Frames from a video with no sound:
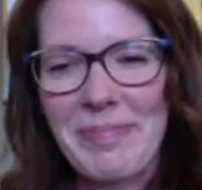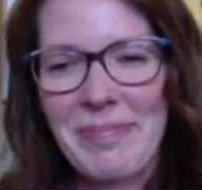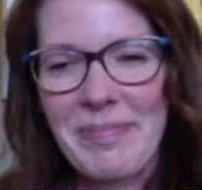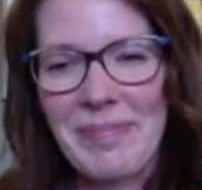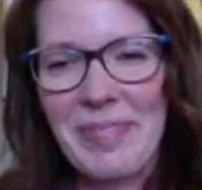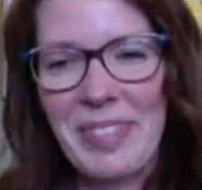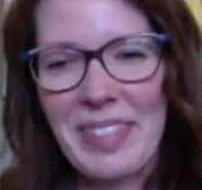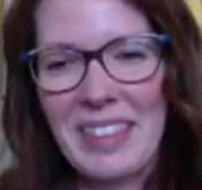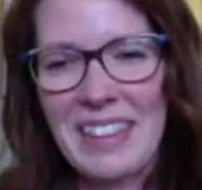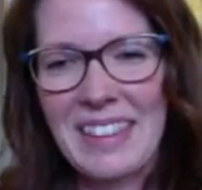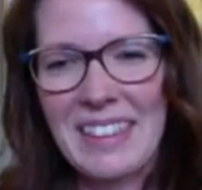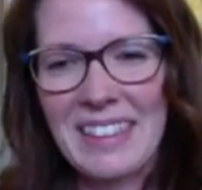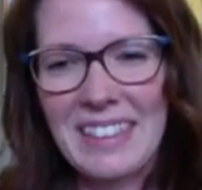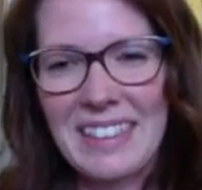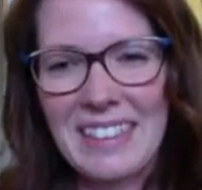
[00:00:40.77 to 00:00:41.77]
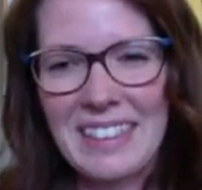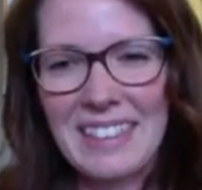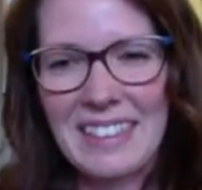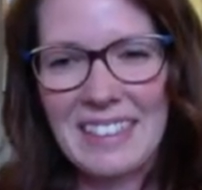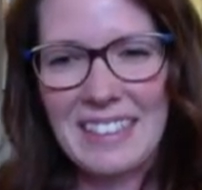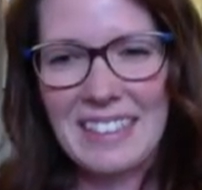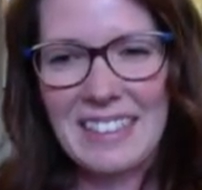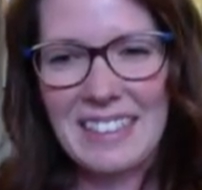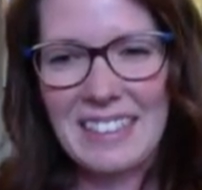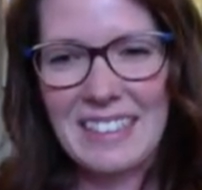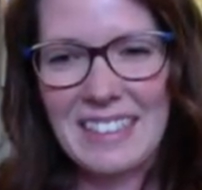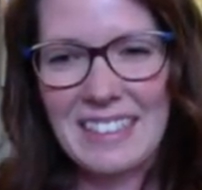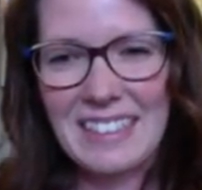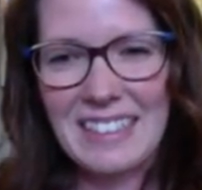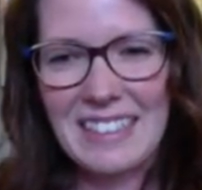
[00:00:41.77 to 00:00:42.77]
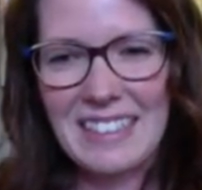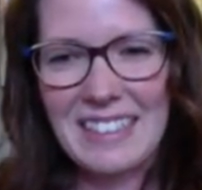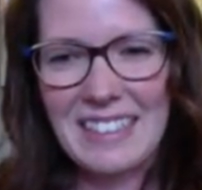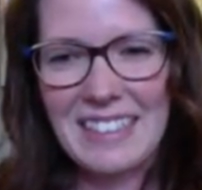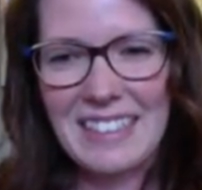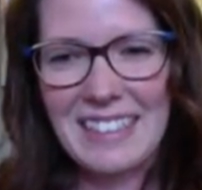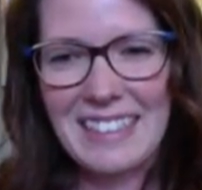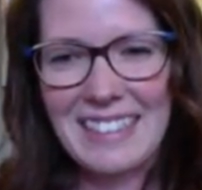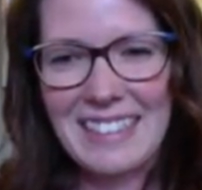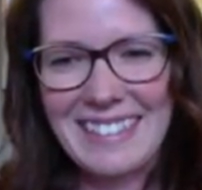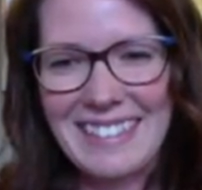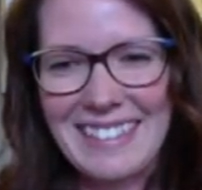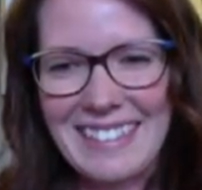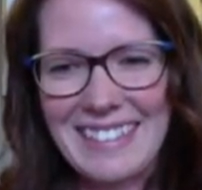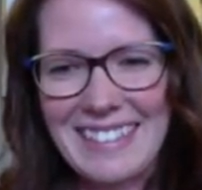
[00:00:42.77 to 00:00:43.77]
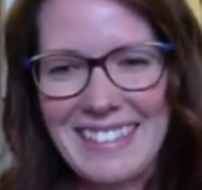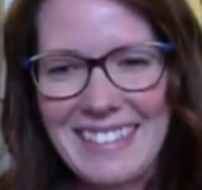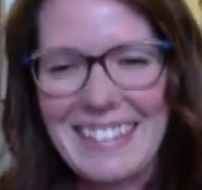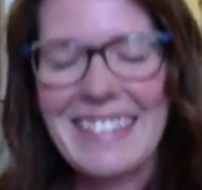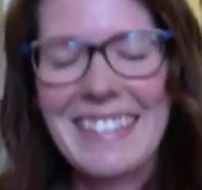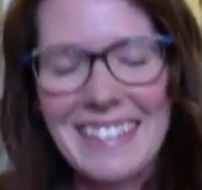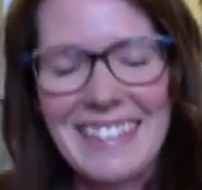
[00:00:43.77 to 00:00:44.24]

(not speaking)